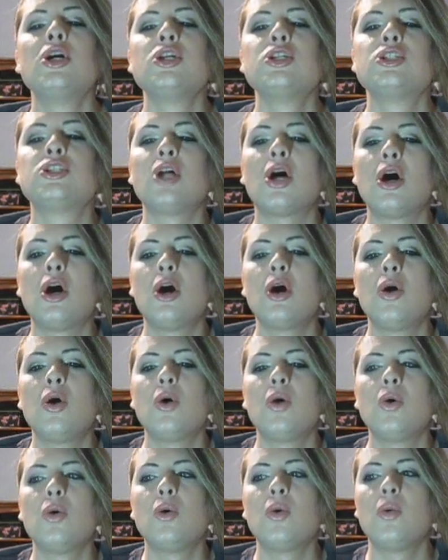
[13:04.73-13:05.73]

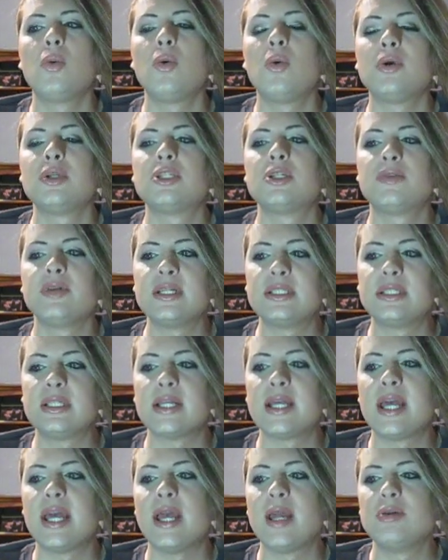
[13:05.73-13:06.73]
So Teresa
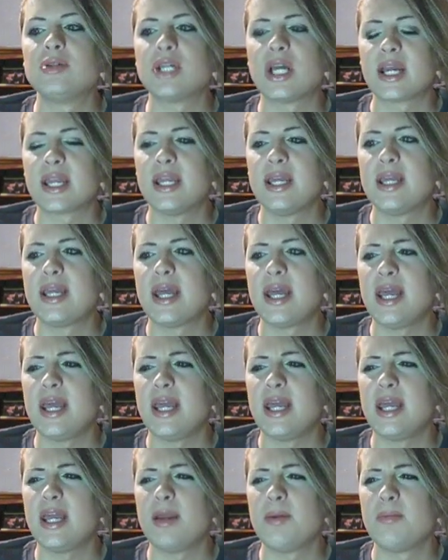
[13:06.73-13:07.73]
came, Jackie
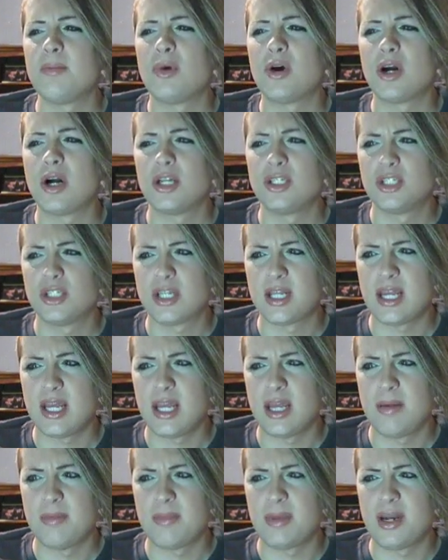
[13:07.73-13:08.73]
came, Marge
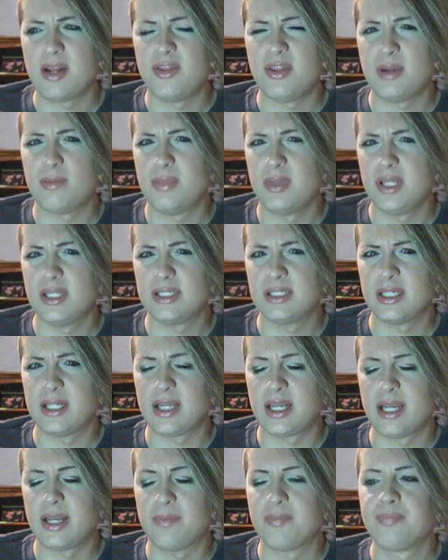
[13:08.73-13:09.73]
came, and I think Melissa
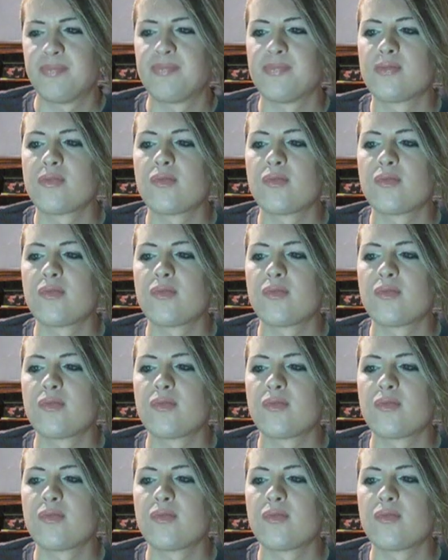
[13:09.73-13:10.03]
came.